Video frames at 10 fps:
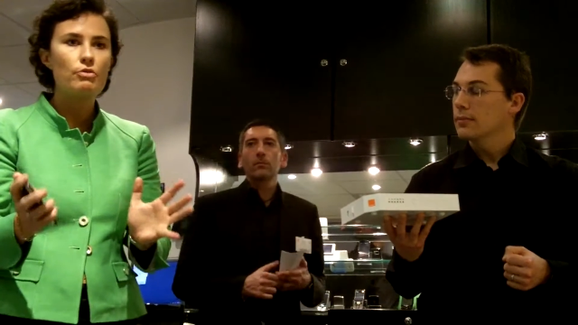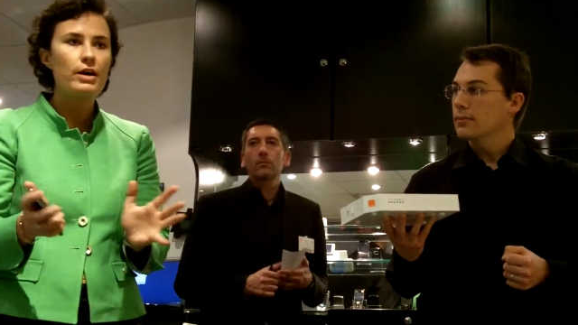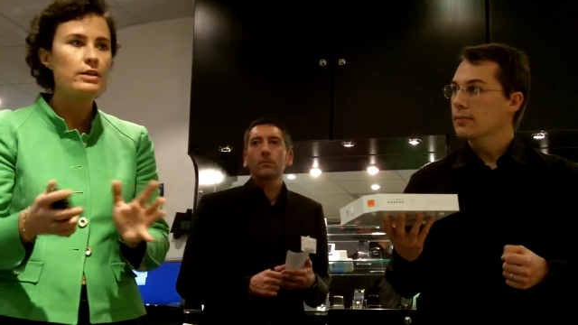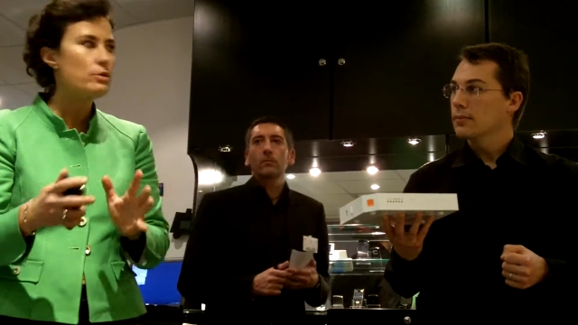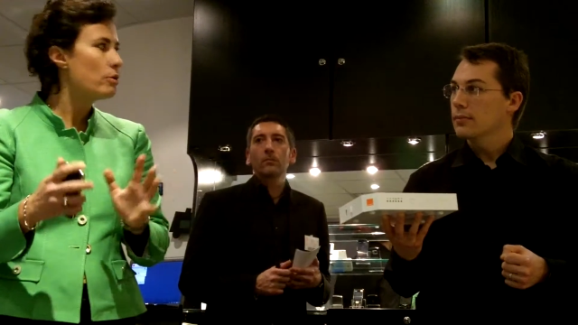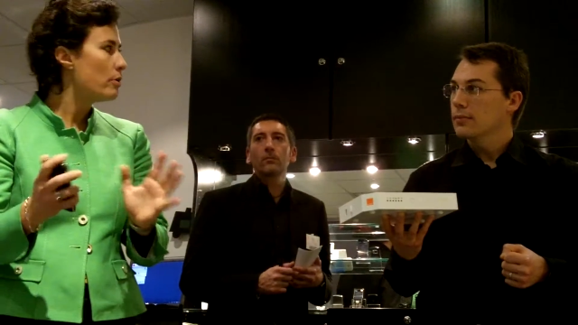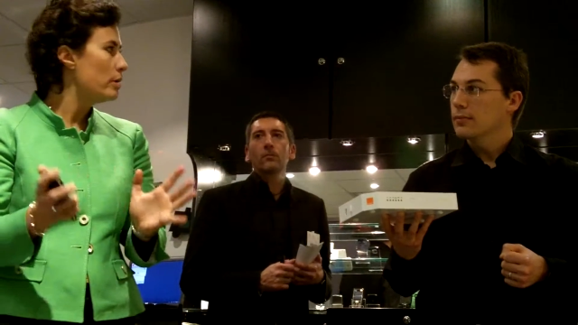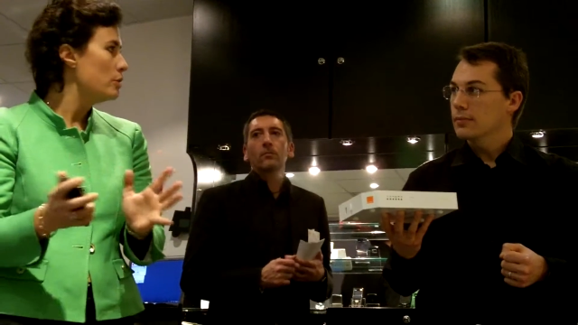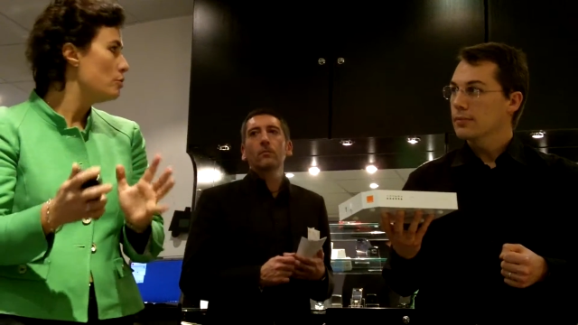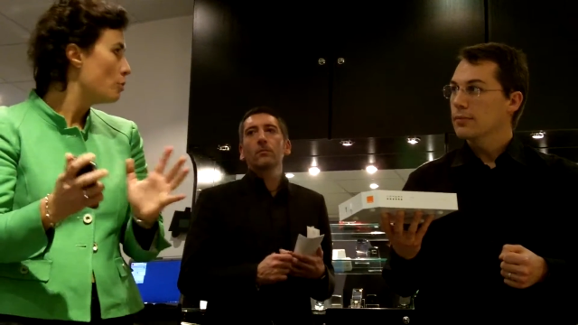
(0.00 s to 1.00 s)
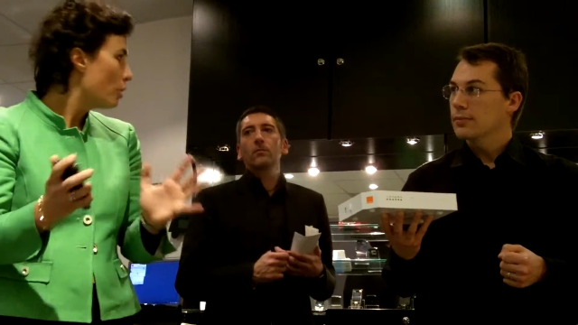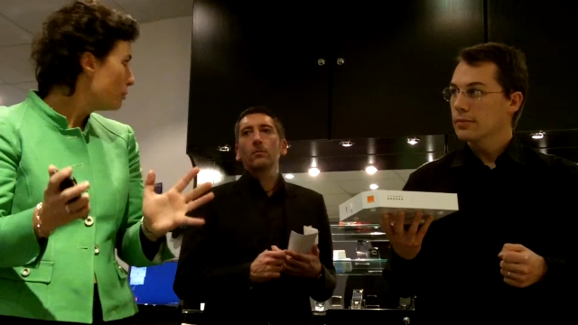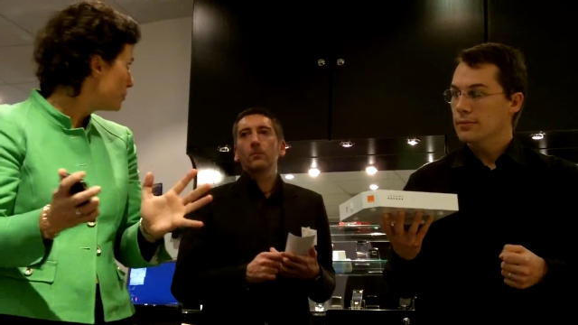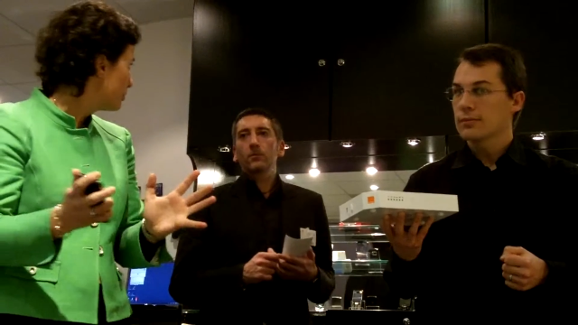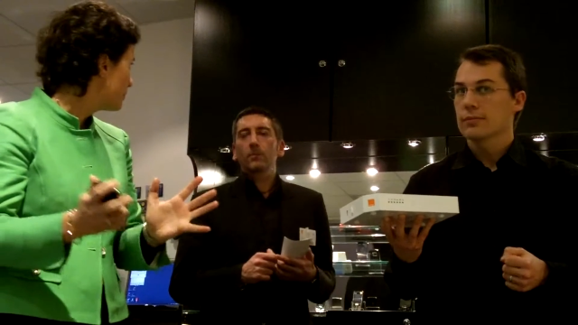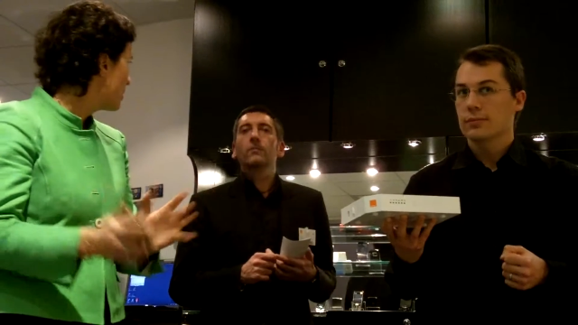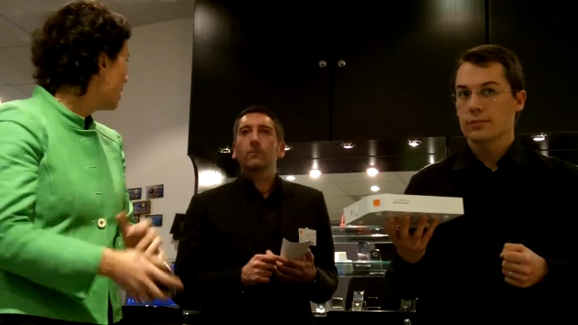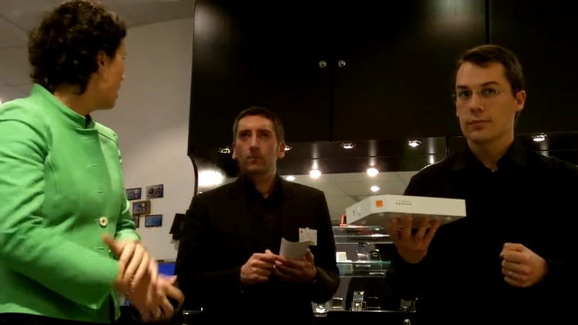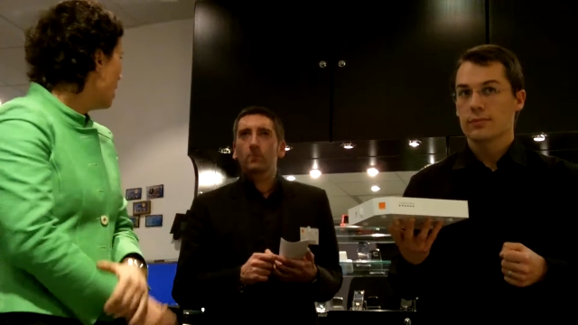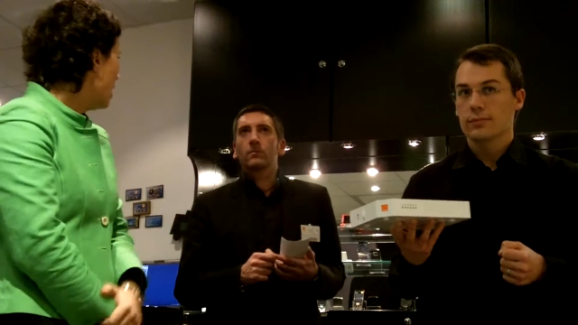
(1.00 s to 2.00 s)
Speaker 1: provider in Europe.
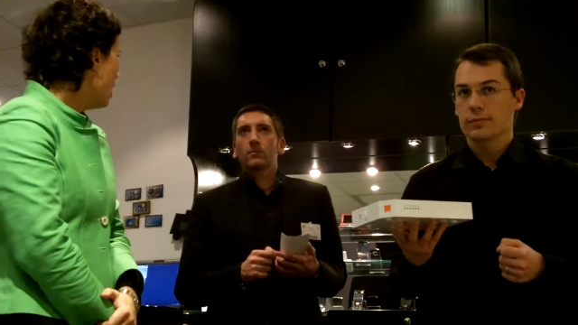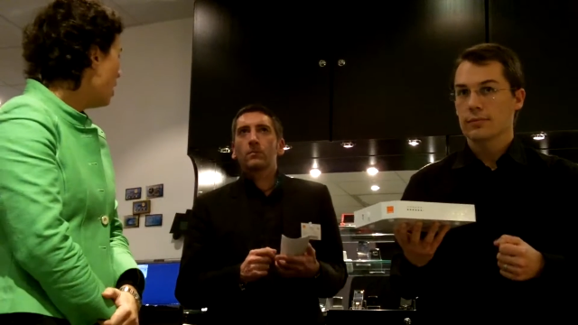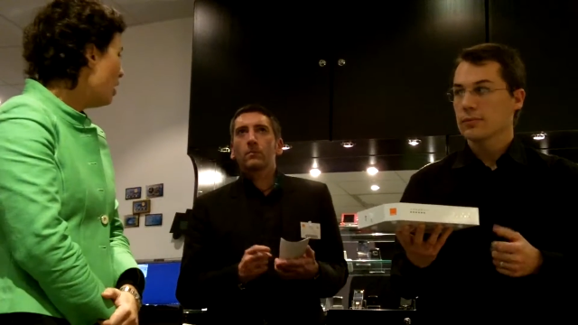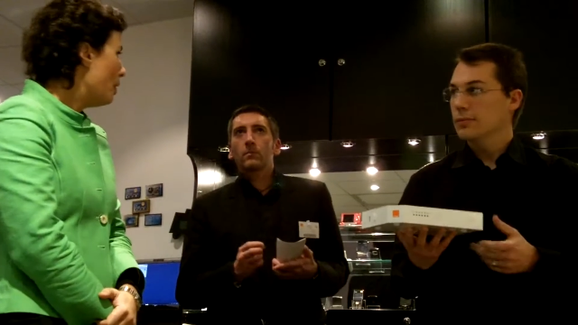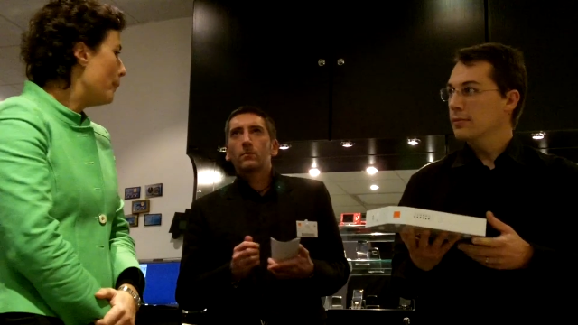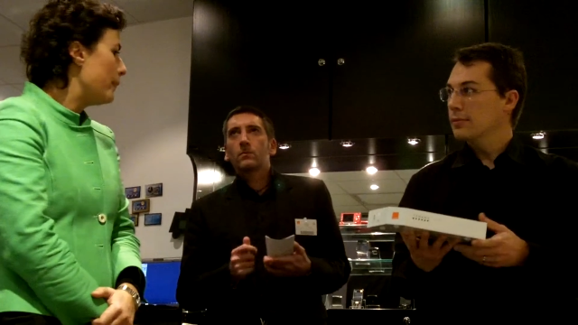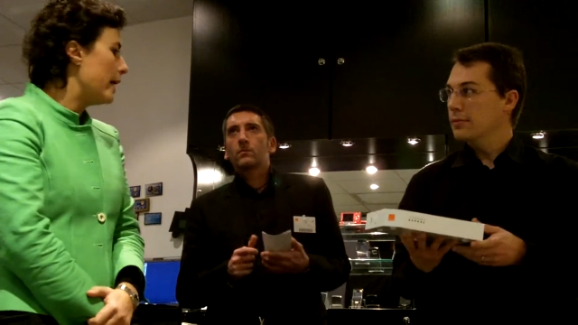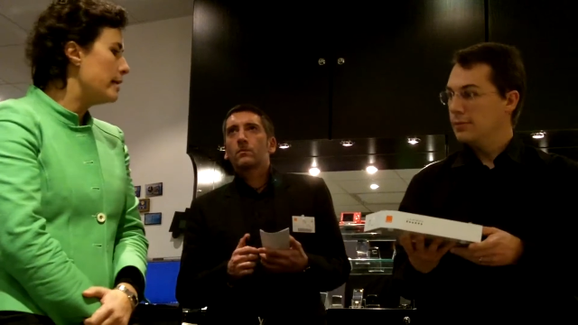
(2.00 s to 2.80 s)
Um,